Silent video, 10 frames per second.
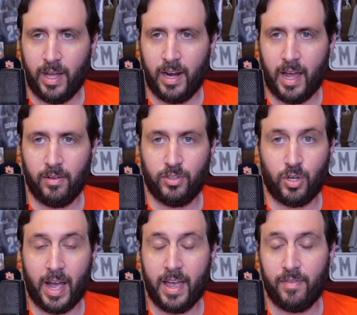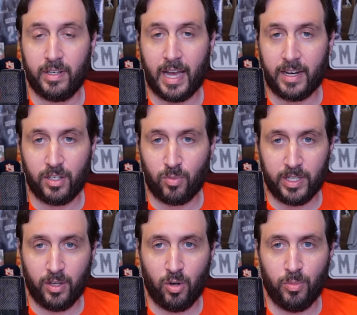And so I haven't gotten to
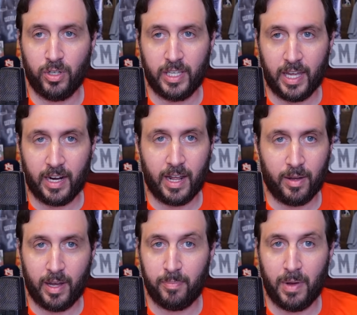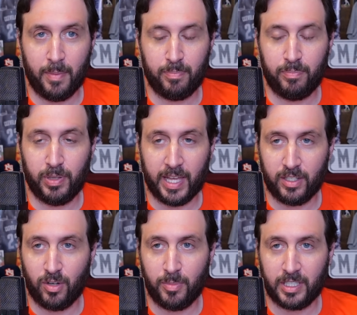read the whole book yet, and I plan
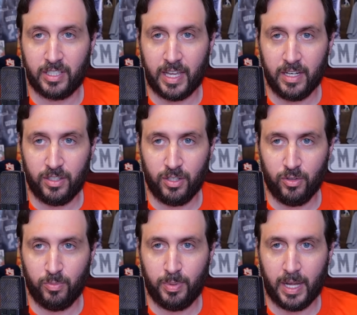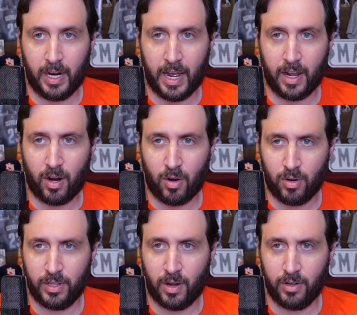to. I'm excited to. But I
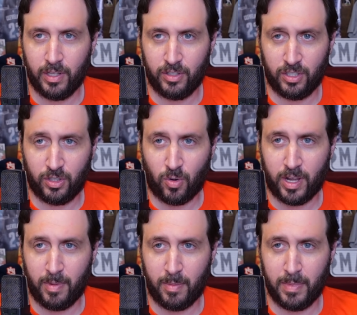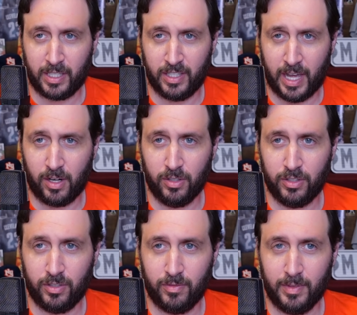heard there's a story about
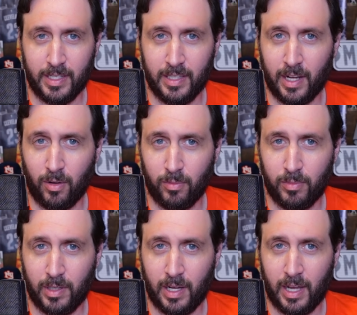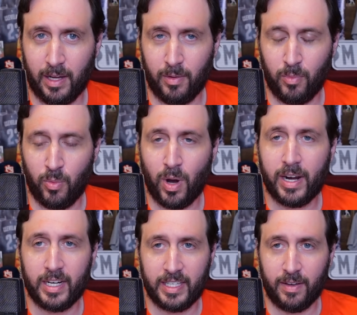McDonald's in there. We
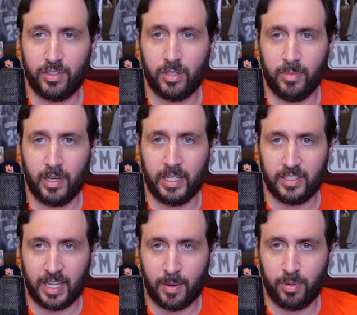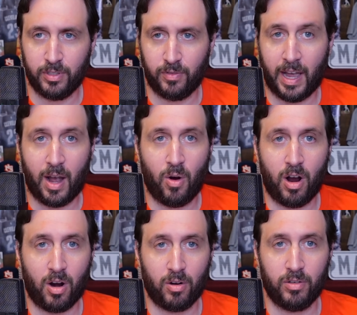wanted to give some examples of how
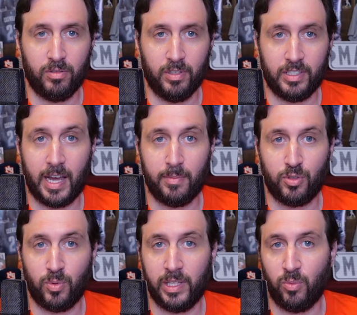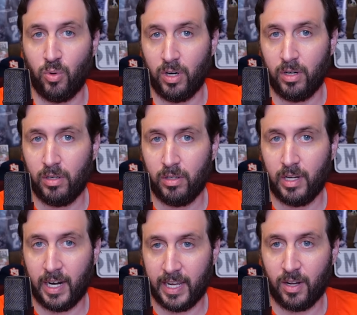hard the times really were,
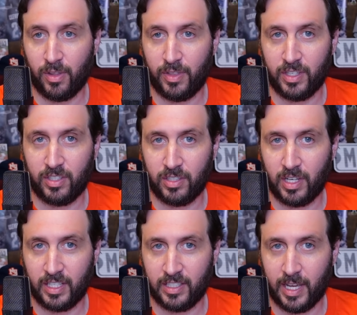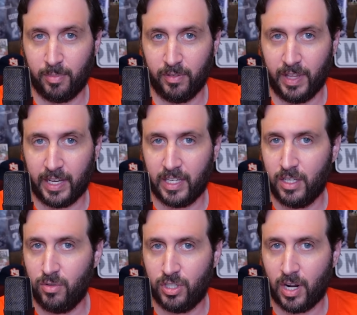and I hear that this is an example of that. Can
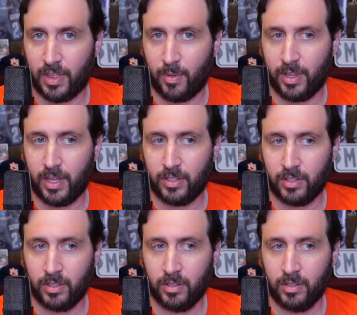you share that with us?